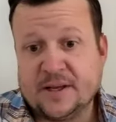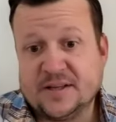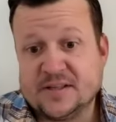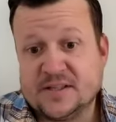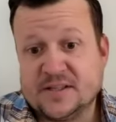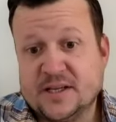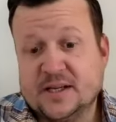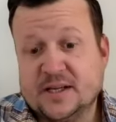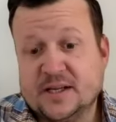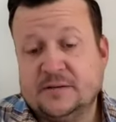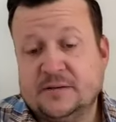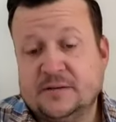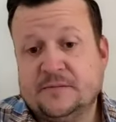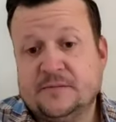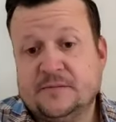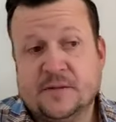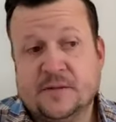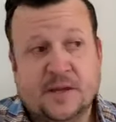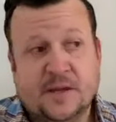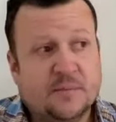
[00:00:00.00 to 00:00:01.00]
incentive
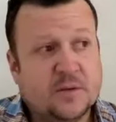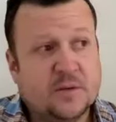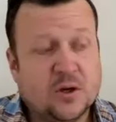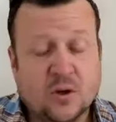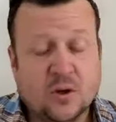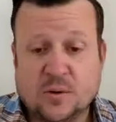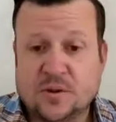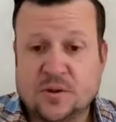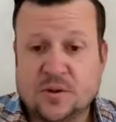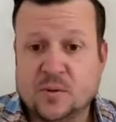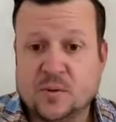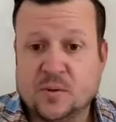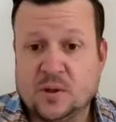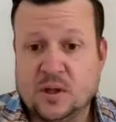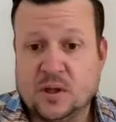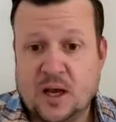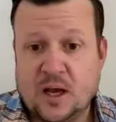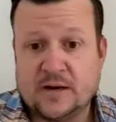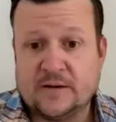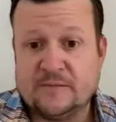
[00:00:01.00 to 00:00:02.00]
for them to go through a
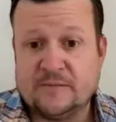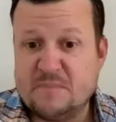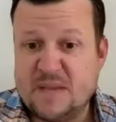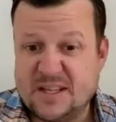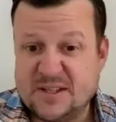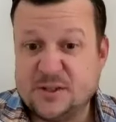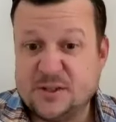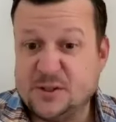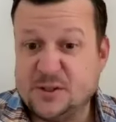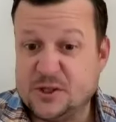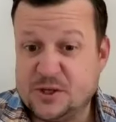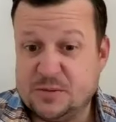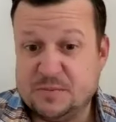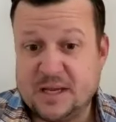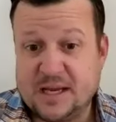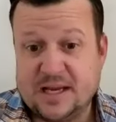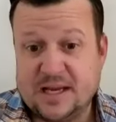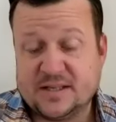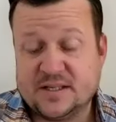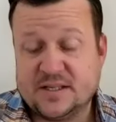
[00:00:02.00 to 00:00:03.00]
lot of mental
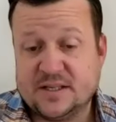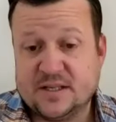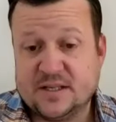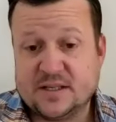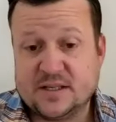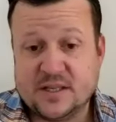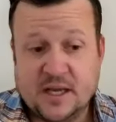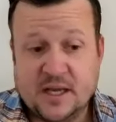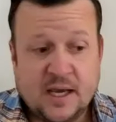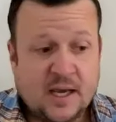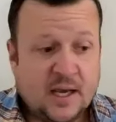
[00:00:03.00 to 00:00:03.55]
gymnastics